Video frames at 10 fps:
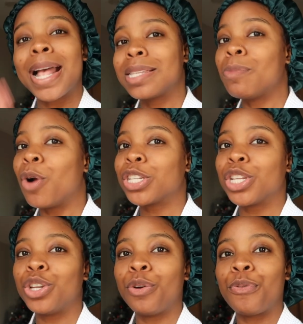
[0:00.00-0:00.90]
Got some work
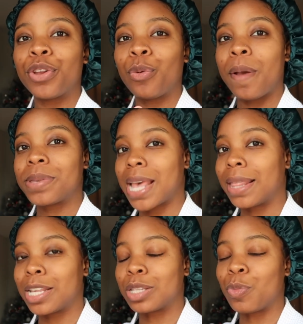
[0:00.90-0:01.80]
to do for the
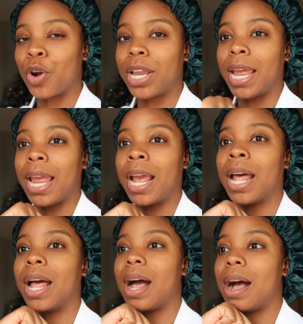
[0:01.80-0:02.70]
website this morning.
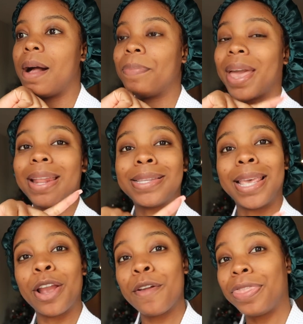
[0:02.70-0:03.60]
Gotta
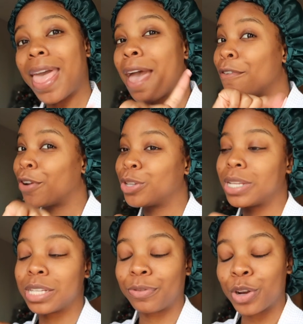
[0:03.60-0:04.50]
take care of that. First
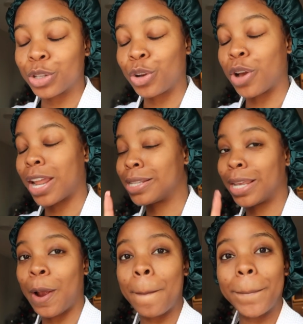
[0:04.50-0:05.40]
things first, girl, gotta
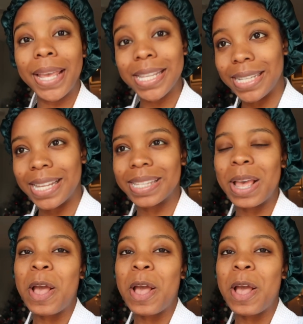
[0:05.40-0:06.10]
take care of business.